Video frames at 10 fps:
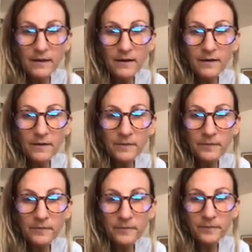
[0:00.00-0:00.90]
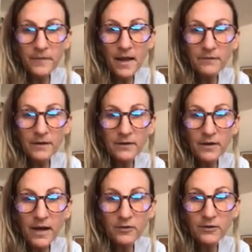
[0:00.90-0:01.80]
Having
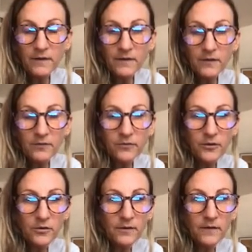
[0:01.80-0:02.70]
your address on the footer